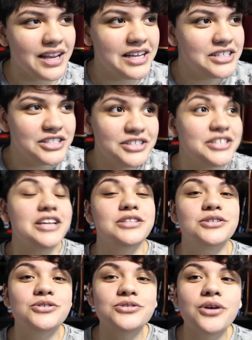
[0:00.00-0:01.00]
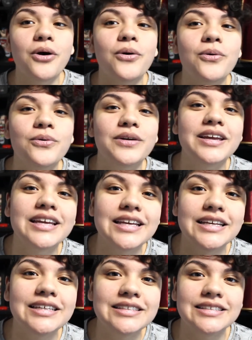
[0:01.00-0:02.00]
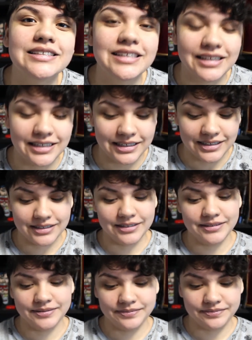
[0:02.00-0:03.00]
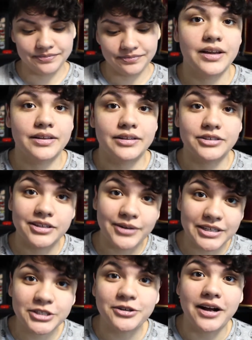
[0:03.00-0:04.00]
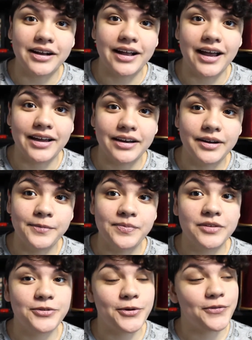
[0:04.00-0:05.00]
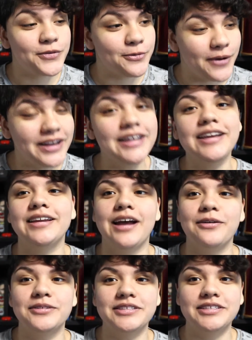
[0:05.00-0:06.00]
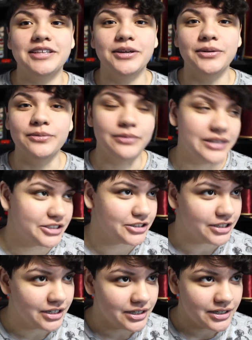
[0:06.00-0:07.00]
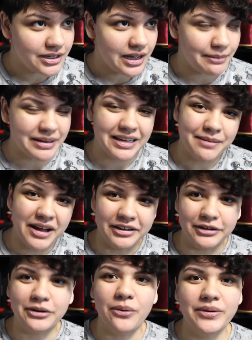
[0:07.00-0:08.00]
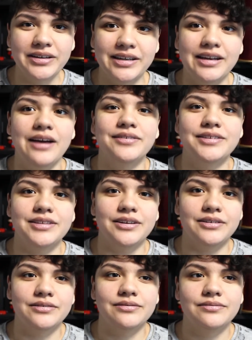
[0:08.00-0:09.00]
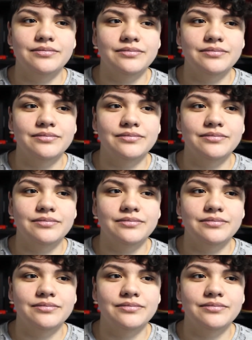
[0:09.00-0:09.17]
It's so easy. There's a restaurant guide. So if you want to eat out still, which, I mean, come on, you're going to eat out still.